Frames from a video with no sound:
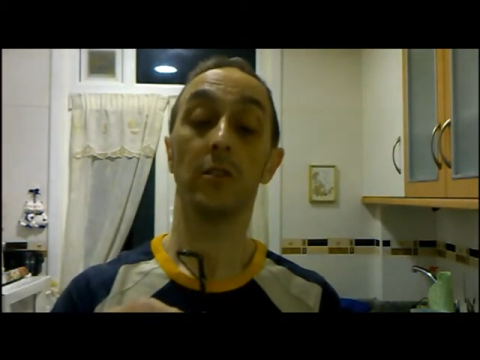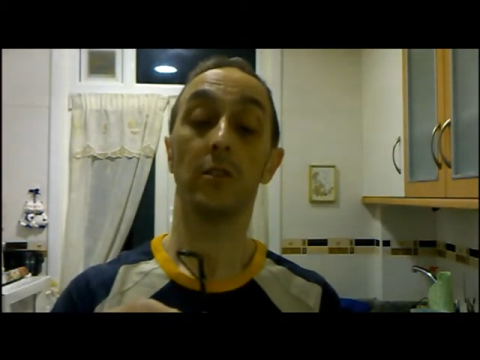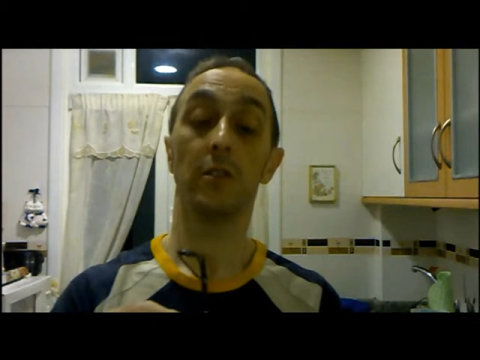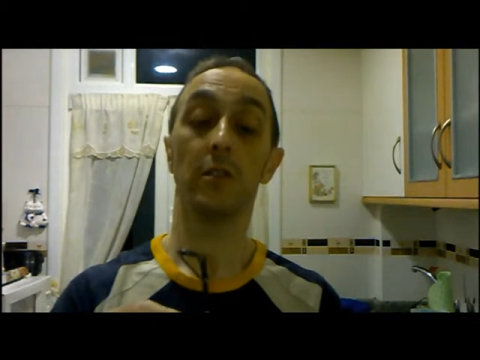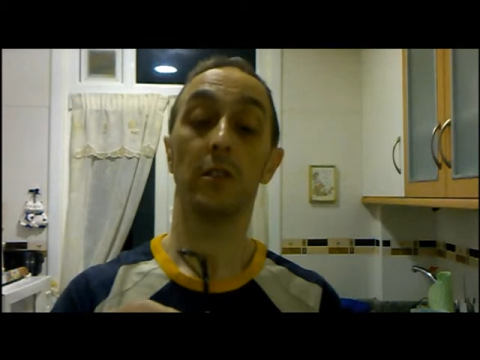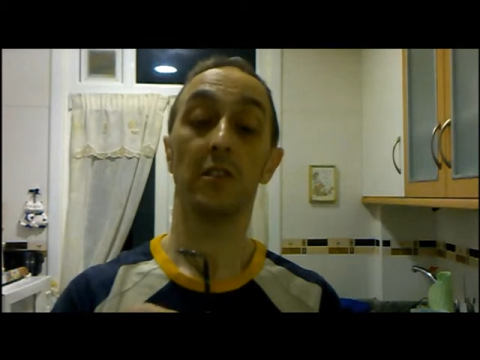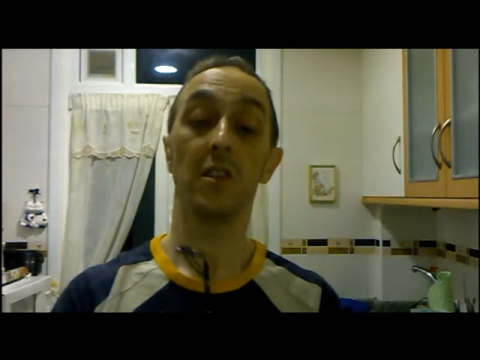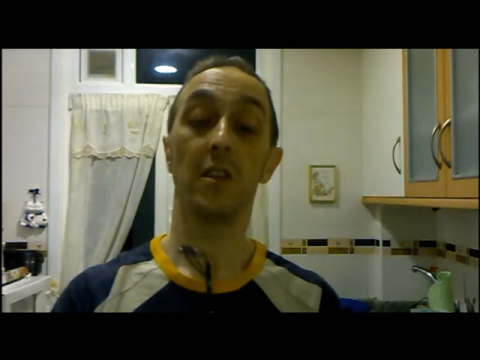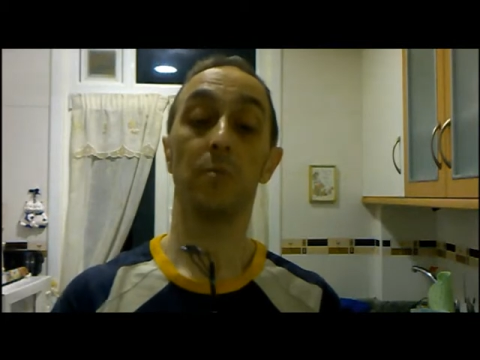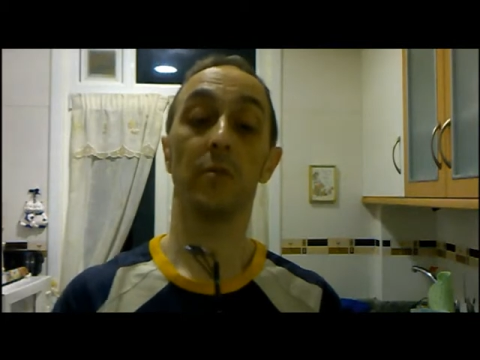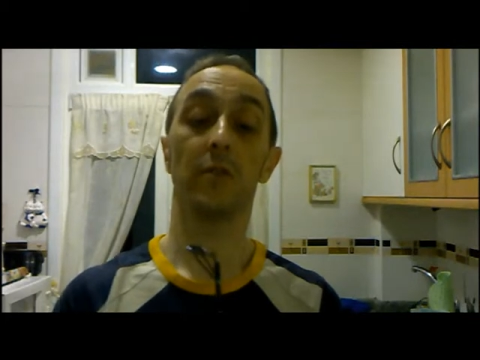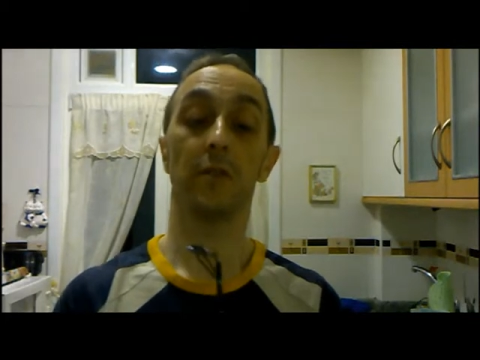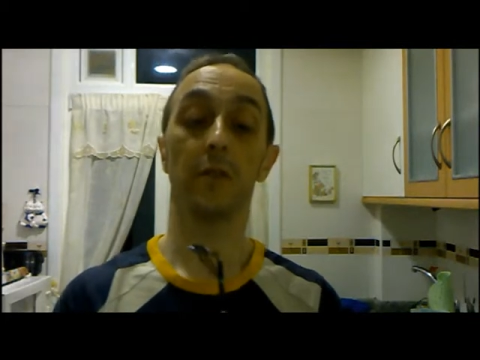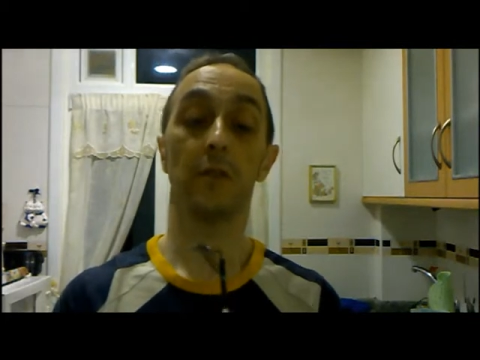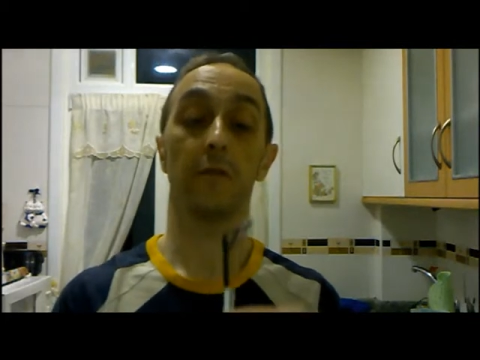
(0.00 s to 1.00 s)
on the
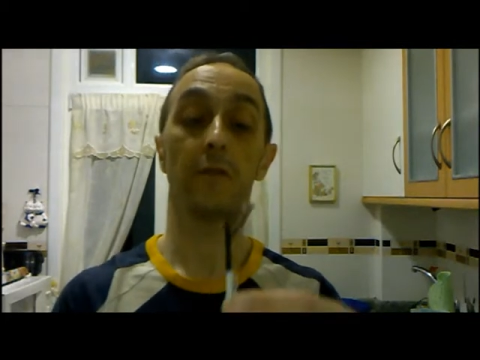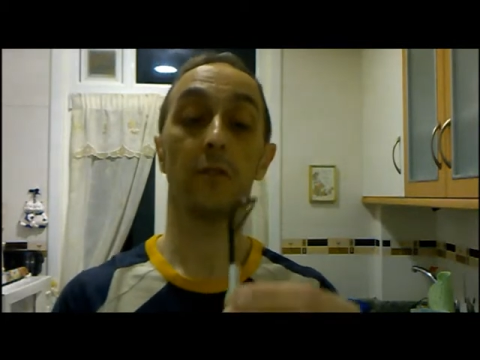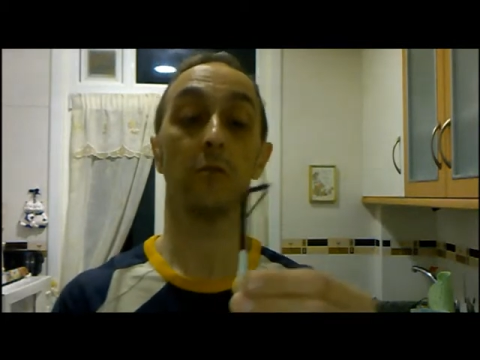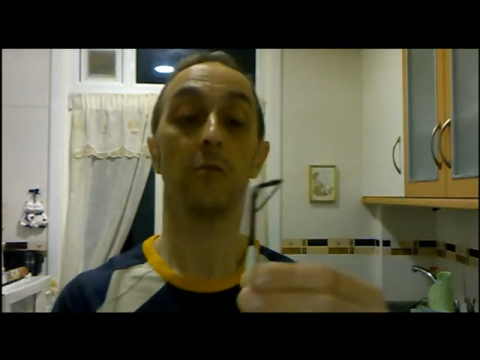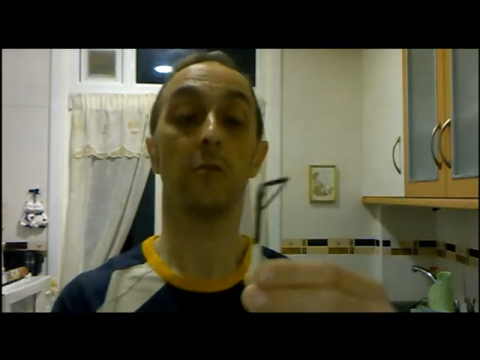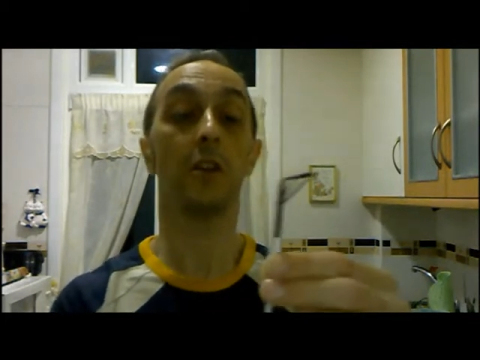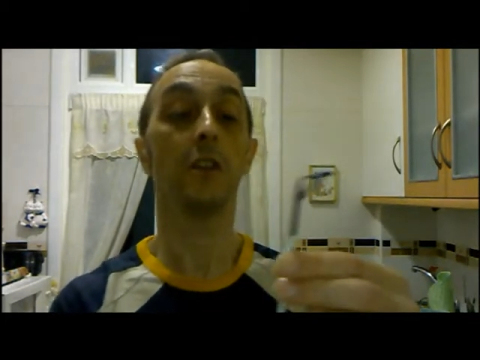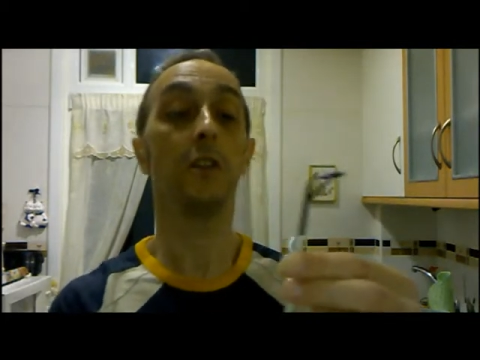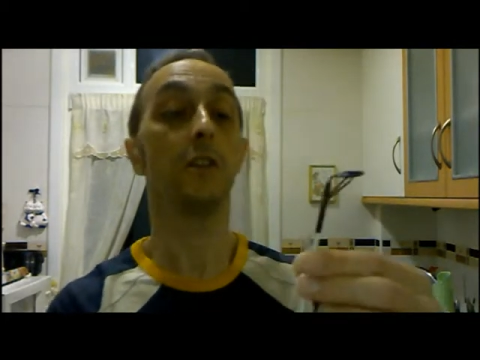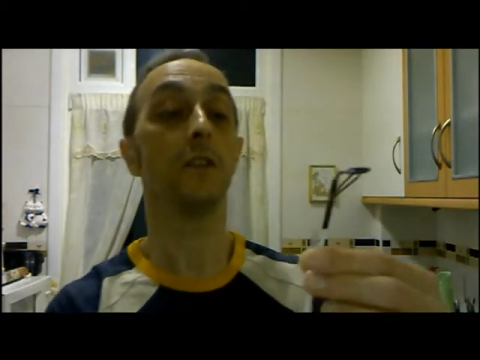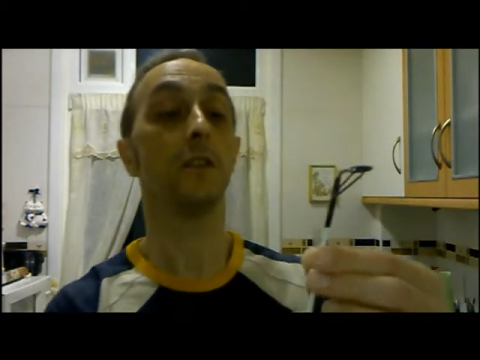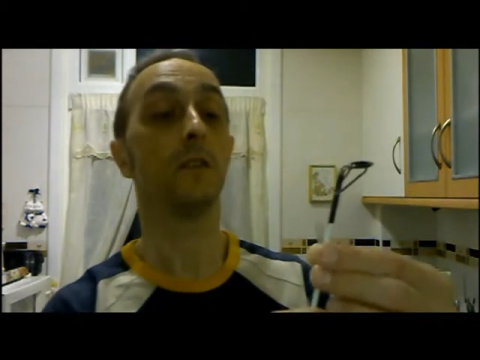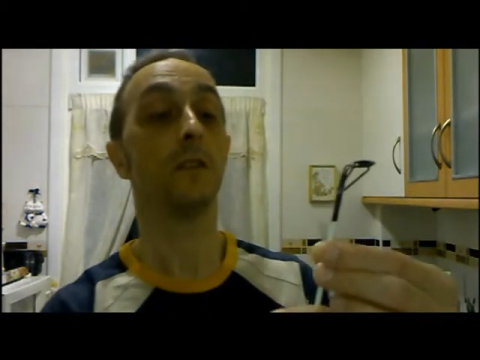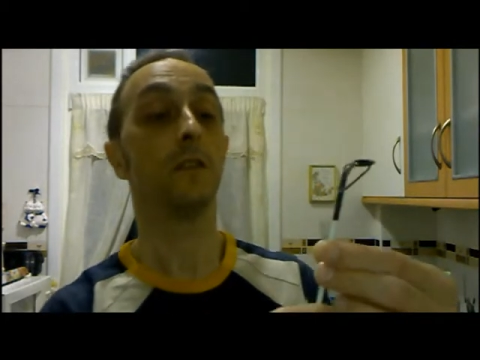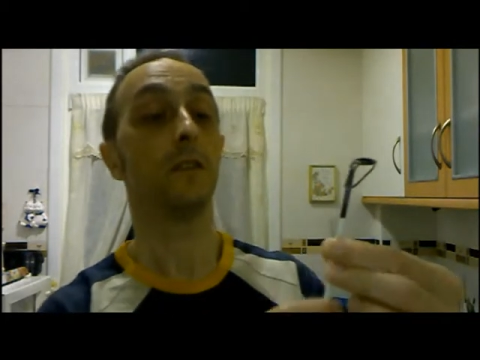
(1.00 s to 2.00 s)
tip of your rod,
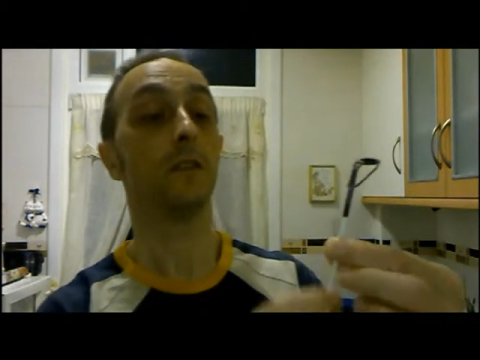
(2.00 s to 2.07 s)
